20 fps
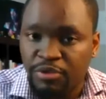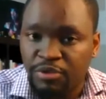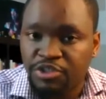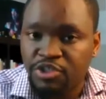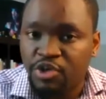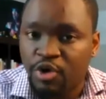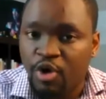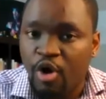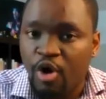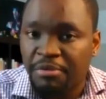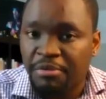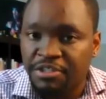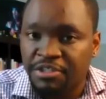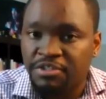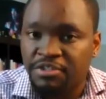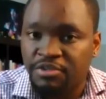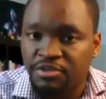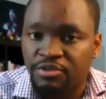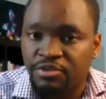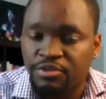what's your comment
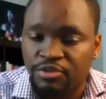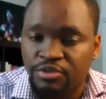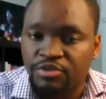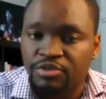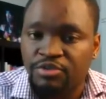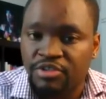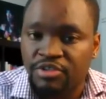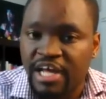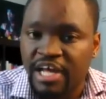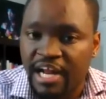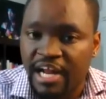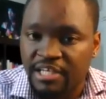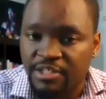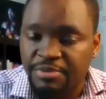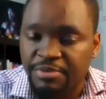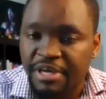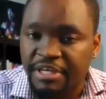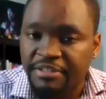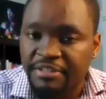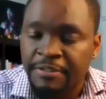to, to to that aspect?